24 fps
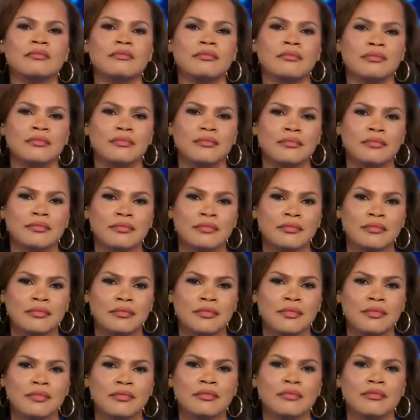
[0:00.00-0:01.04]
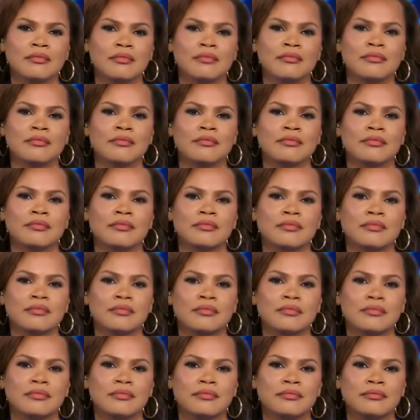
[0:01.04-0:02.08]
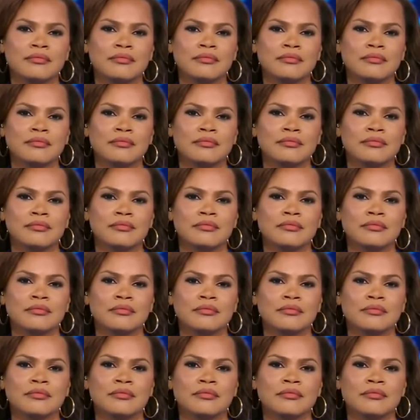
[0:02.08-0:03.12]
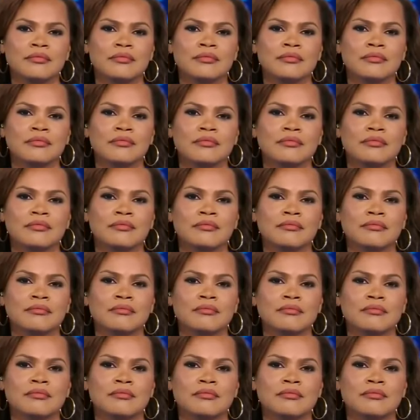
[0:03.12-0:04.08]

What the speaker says: (silent)